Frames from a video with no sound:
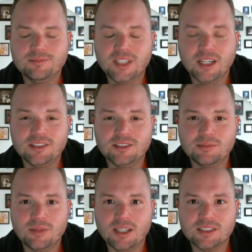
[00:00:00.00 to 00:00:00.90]
Dodgers
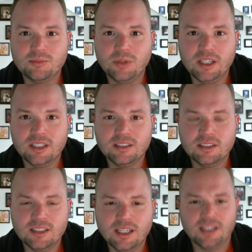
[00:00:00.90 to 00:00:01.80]
prospect,
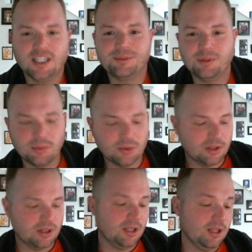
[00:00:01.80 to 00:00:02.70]
and I got a couple
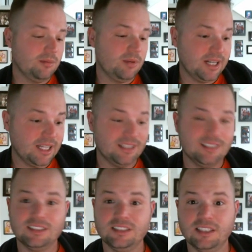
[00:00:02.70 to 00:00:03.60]
more. But I got
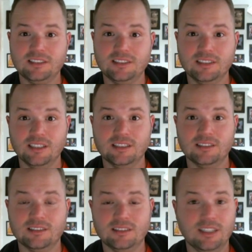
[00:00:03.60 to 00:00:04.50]
this in yesterday,
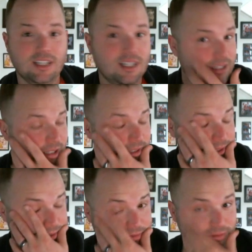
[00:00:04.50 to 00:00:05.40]
and it had the
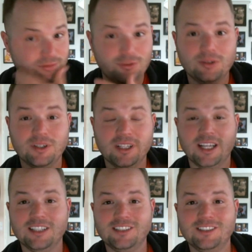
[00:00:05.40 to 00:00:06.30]
little forwarding
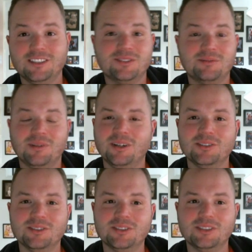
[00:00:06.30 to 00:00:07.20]
address for my
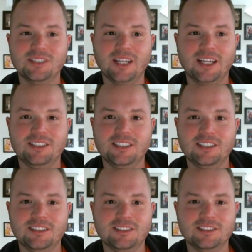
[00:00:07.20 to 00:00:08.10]
old
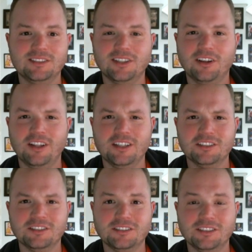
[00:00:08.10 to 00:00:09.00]
address and all that
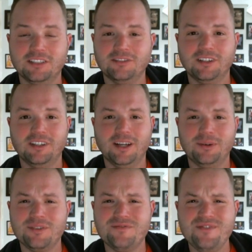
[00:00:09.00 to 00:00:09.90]
good stuff. And I
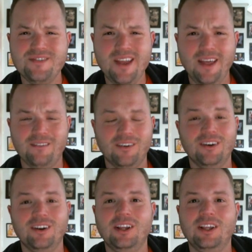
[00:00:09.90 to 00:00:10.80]
would have
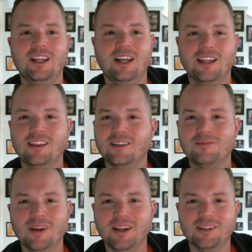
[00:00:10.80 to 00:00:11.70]
never, I thought
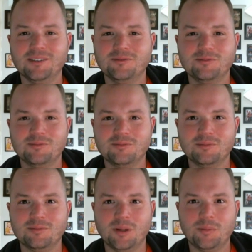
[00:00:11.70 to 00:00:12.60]
my
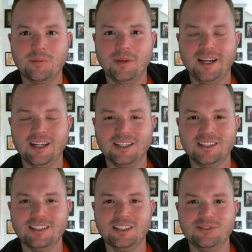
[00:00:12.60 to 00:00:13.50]
all my batting
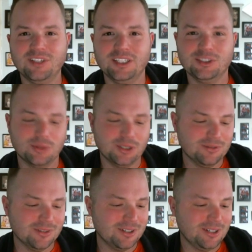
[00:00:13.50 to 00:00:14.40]
glove days were
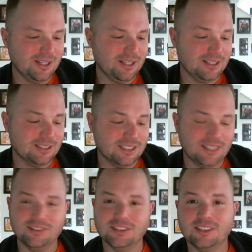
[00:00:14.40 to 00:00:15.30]
over, because I
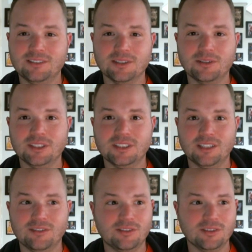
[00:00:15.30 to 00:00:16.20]
haven't a request
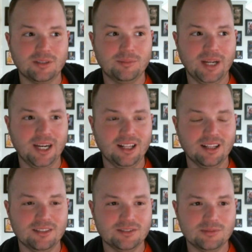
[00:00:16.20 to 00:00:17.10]
out for batting
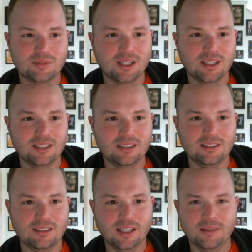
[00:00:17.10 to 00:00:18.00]
gloves in probably
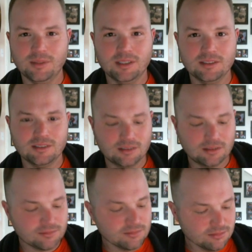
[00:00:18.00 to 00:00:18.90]
8 months.
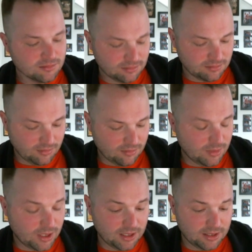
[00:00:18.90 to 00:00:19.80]

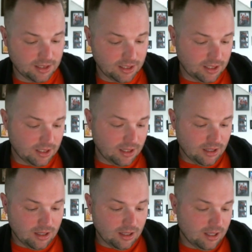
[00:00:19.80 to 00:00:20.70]
But
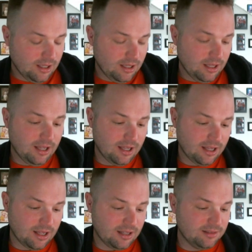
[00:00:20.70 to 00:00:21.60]

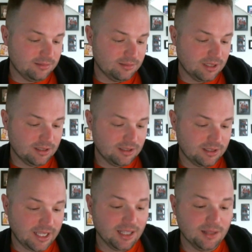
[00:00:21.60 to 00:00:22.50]

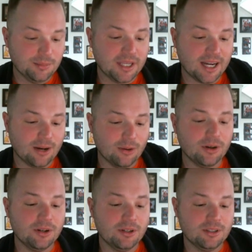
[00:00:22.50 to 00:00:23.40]
Caleb
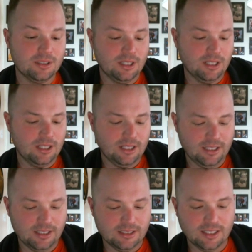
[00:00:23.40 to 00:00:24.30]
Cowart,
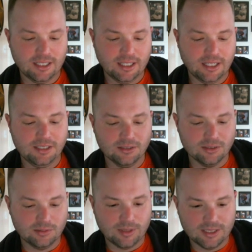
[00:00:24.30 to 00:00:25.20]
he is an
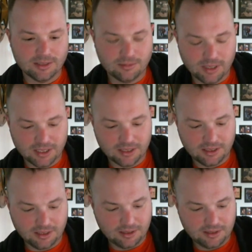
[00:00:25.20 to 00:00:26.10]
Angels prospect.